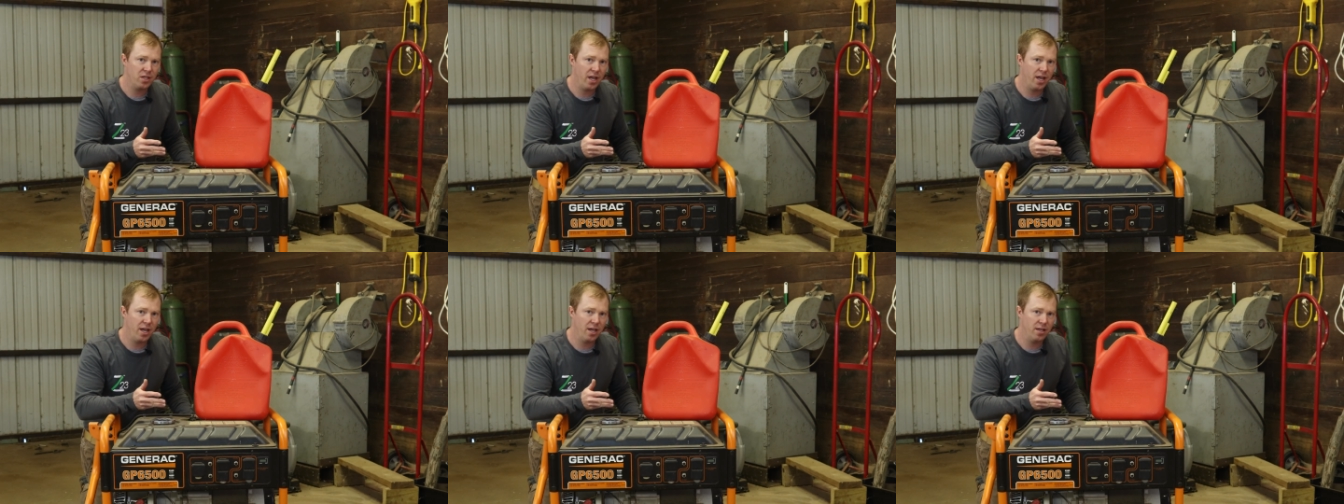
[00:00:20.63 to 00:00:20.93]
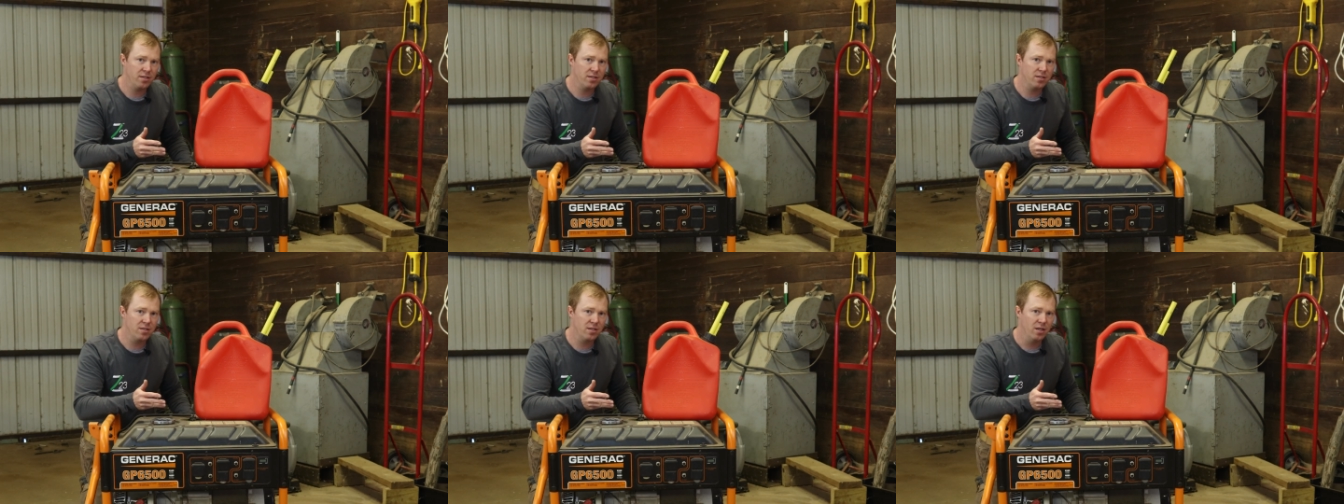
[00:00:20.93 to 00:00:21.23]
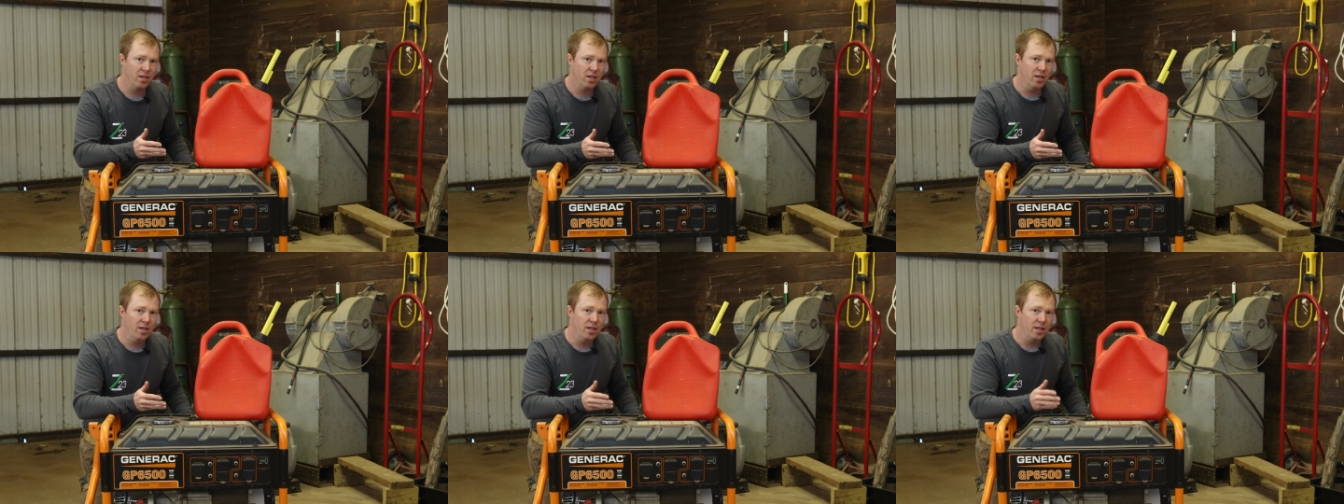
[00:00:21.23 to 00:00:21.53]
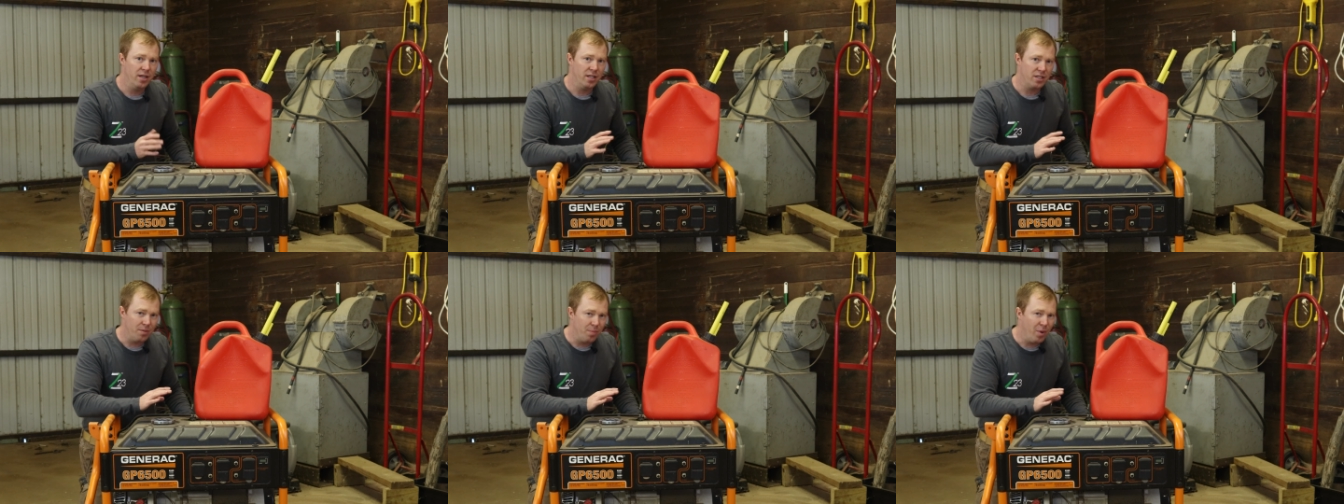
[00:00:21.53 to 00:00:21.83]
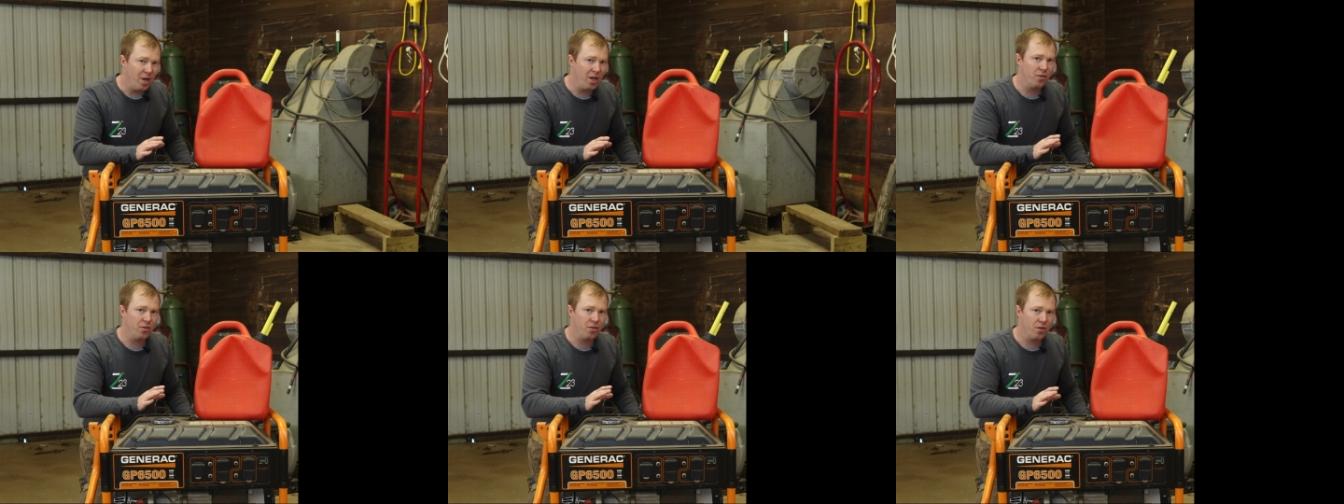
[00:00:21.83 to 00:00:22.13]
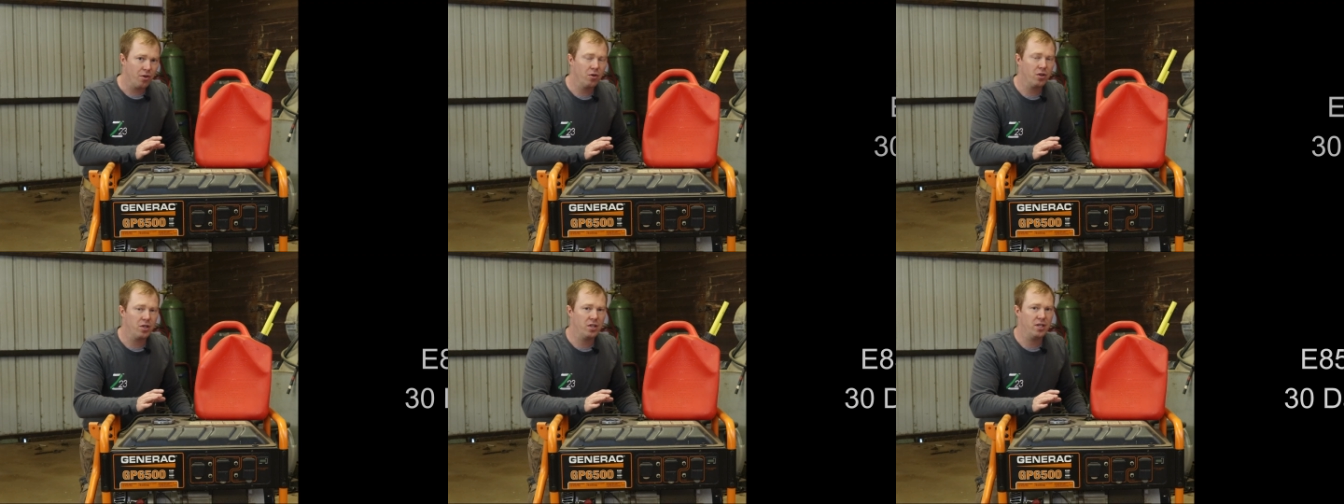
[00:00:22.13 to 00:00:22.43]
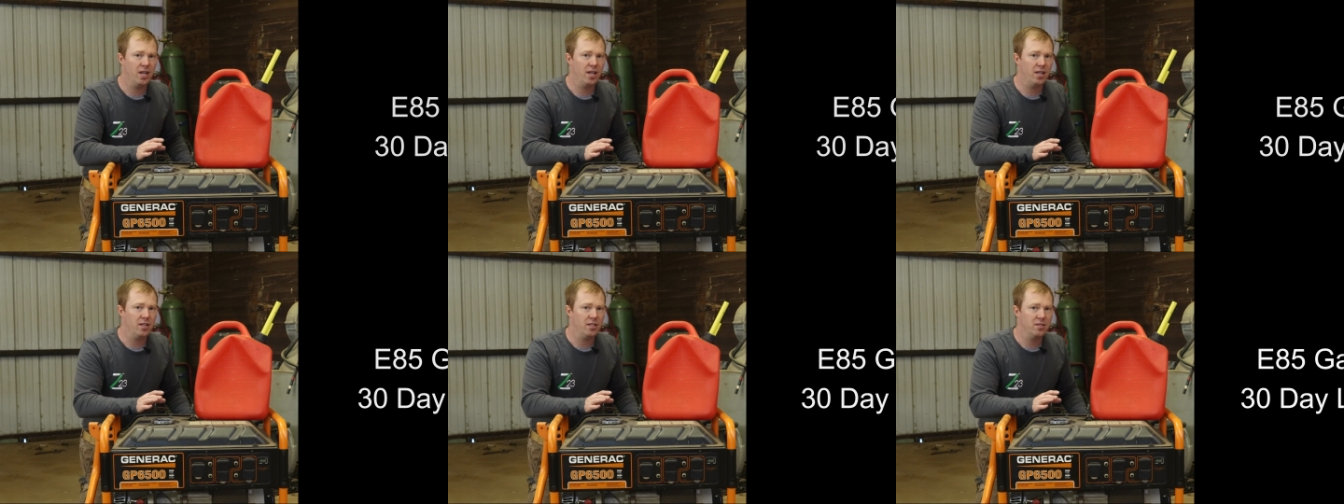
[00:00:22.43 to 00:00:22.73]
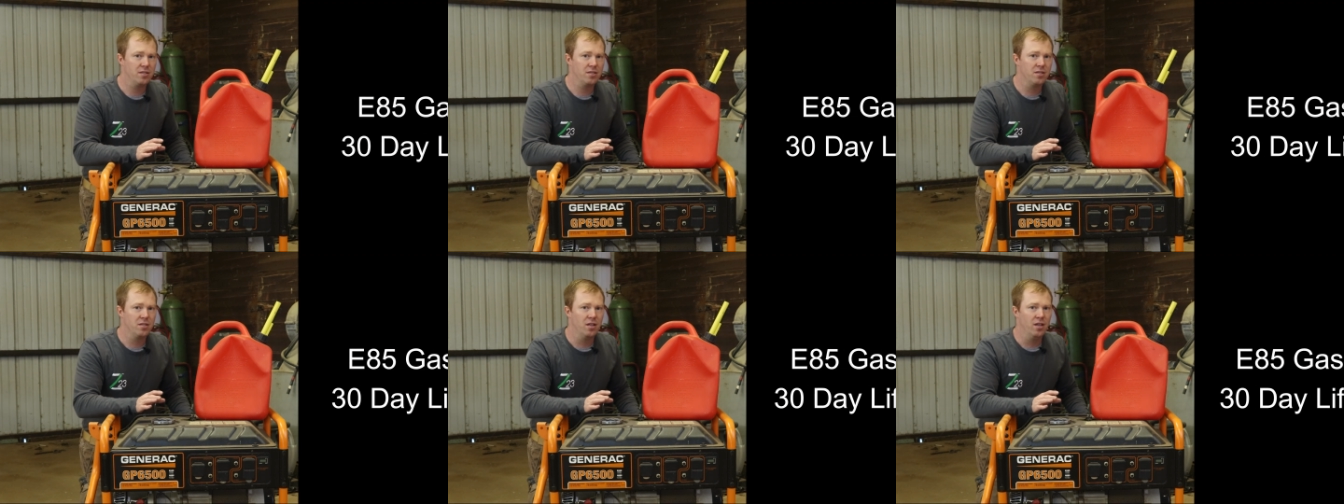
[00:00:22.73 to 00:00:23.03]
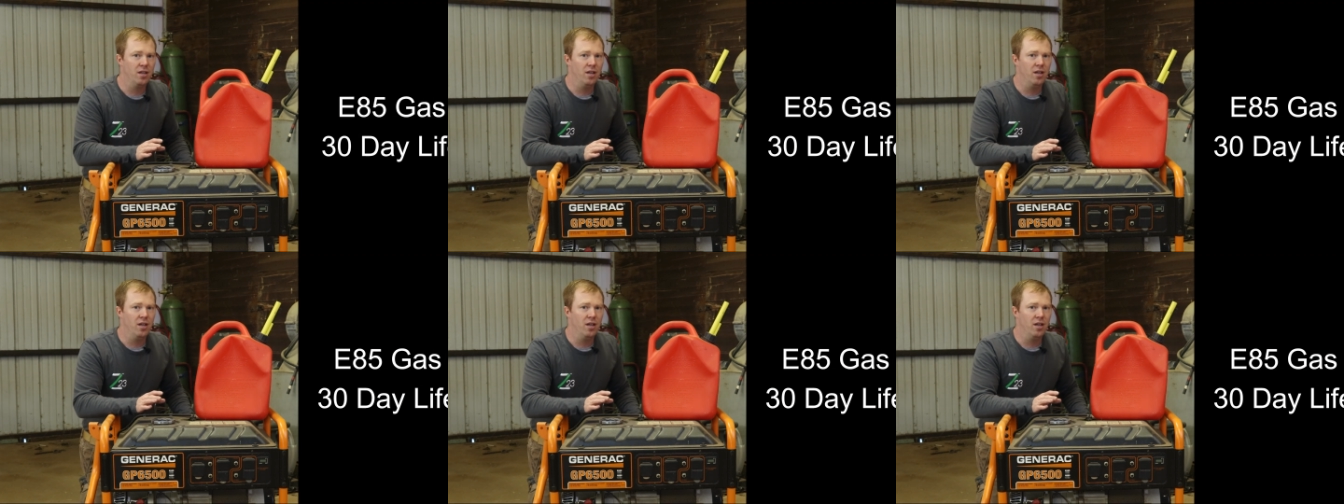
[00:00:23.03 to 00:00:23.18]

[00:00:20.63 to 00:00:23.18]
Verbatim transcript: gas, it's about thirty days.